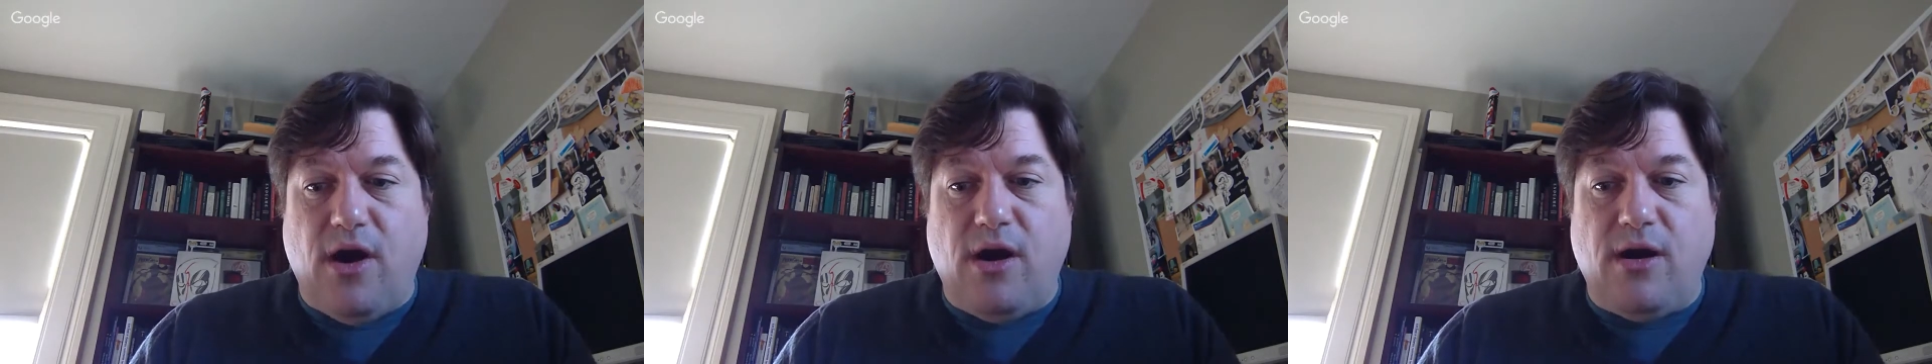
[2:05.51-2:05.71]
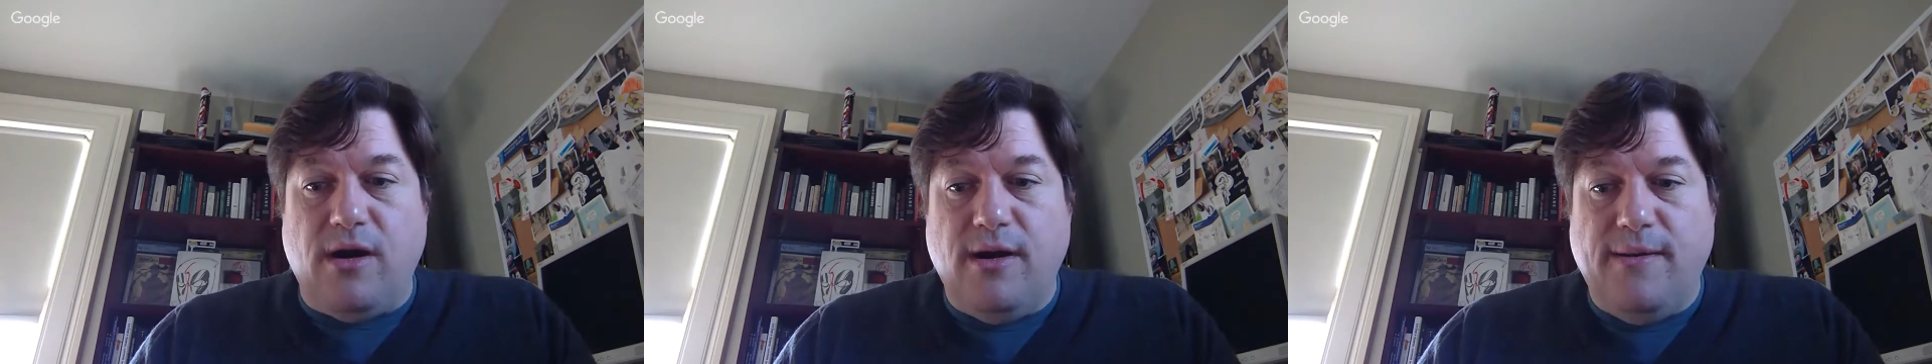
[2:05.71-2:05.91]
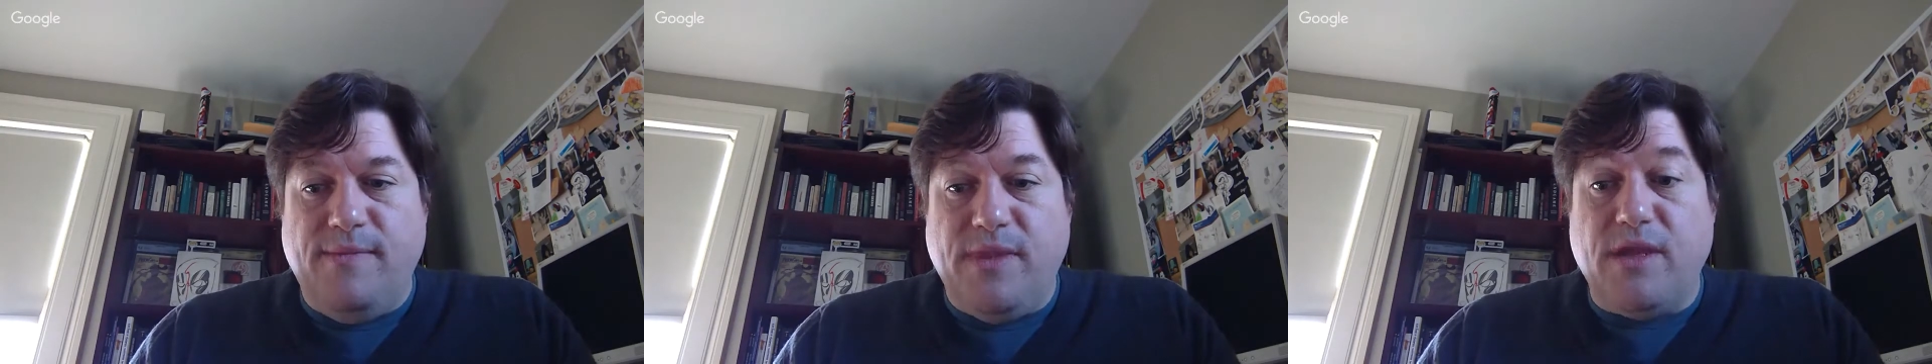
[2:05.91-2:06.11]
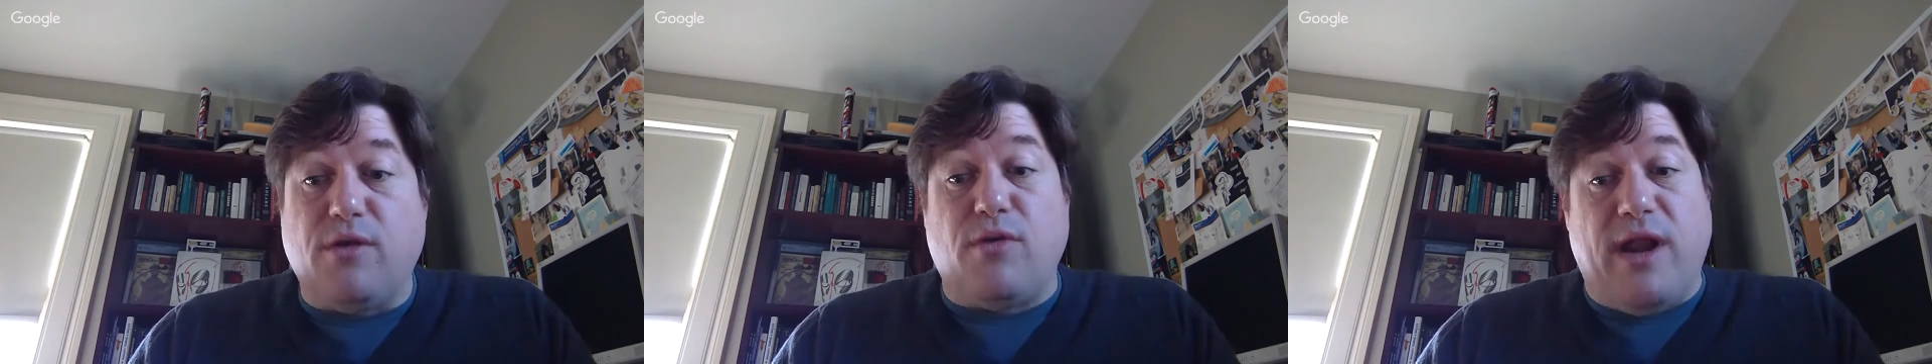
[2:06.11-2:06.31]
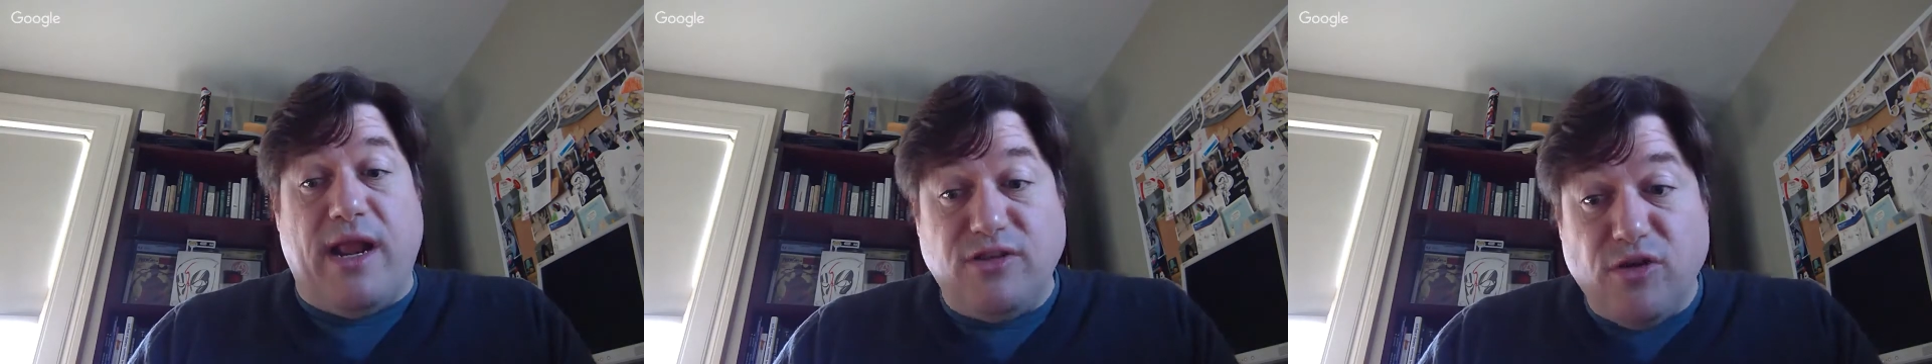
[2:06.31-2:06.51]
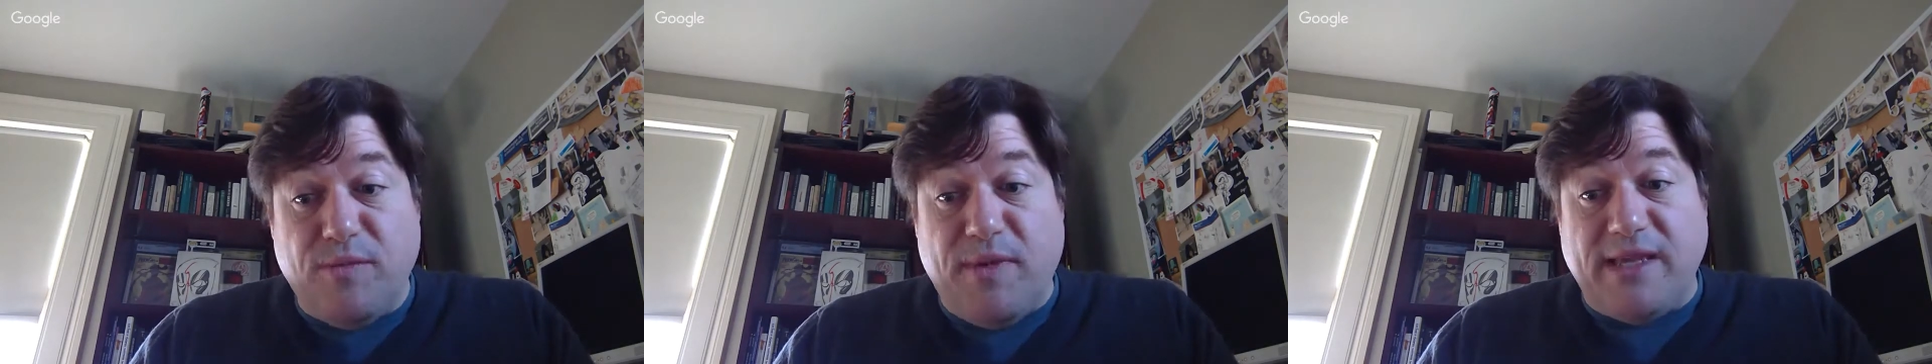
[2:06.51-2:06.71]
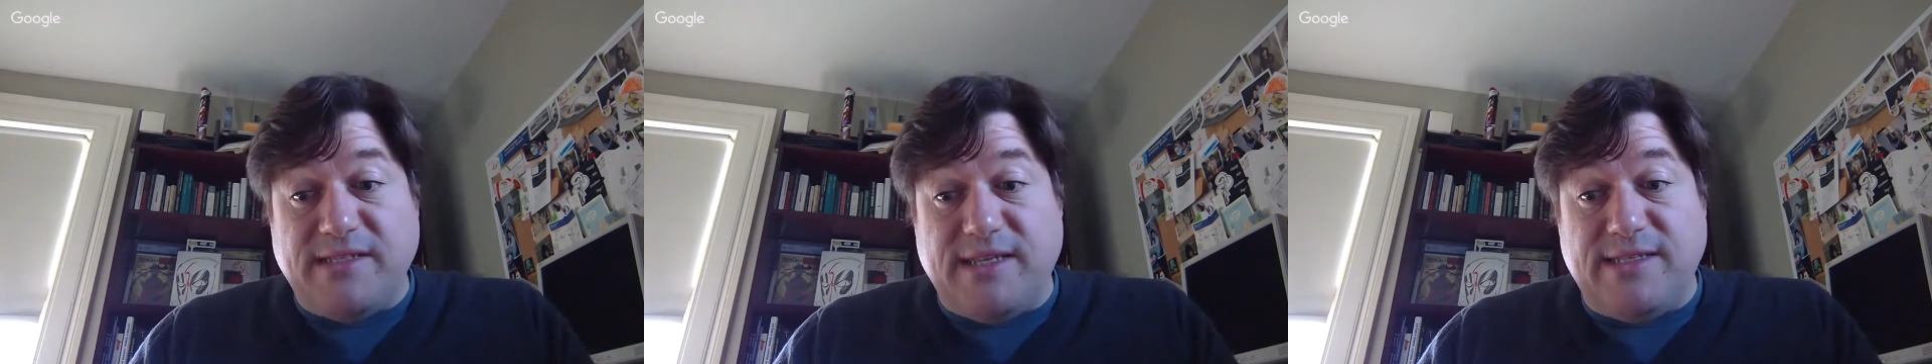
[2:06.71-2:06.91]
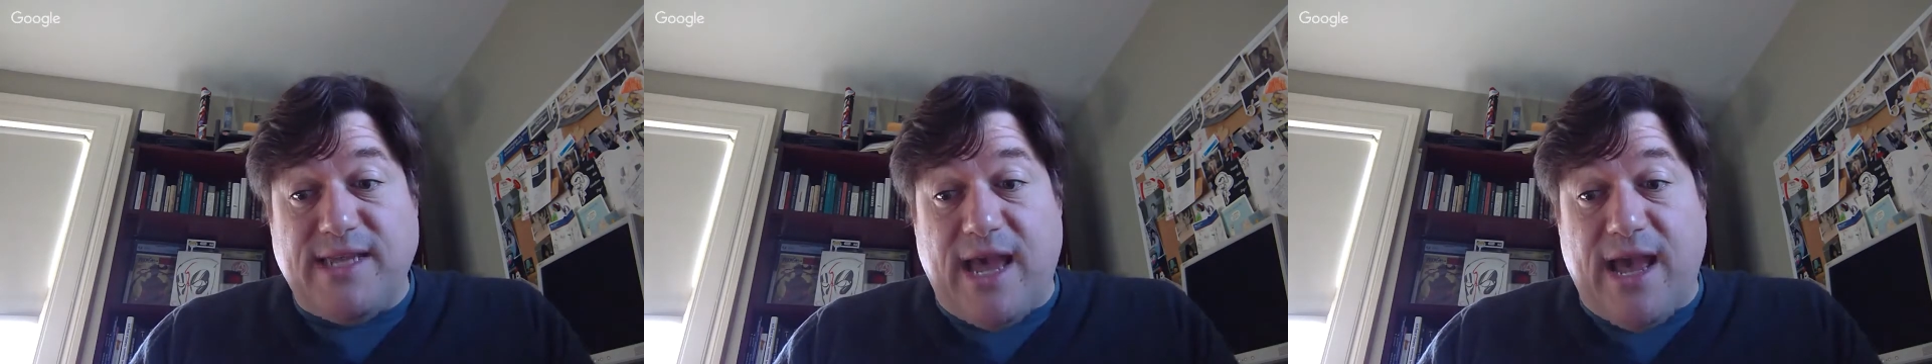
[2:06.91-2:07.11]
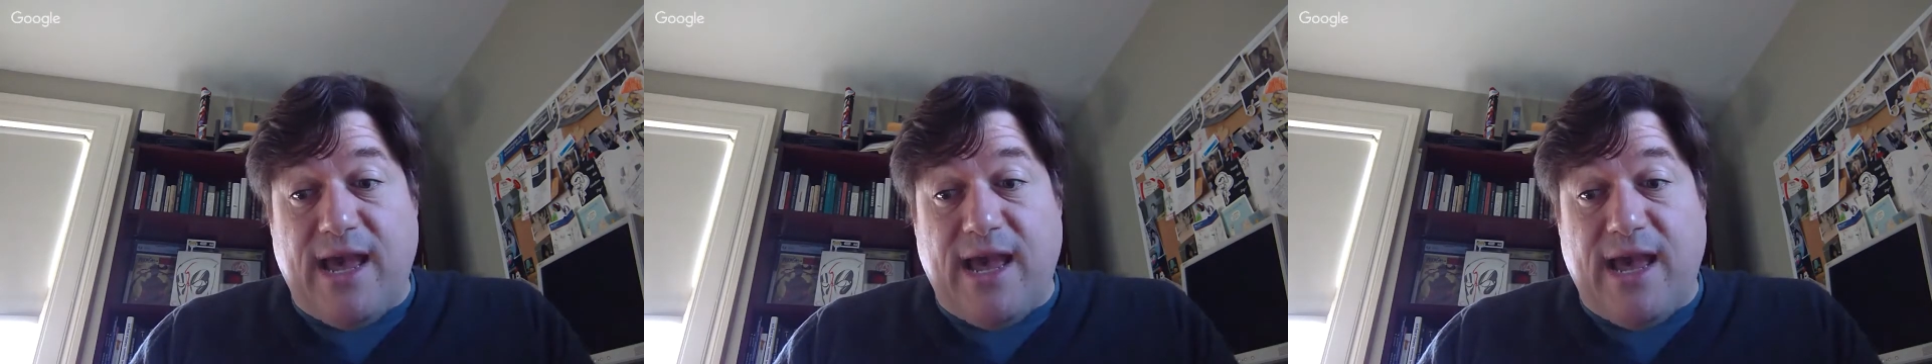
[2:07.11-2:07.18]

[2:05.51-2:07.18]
are credential-based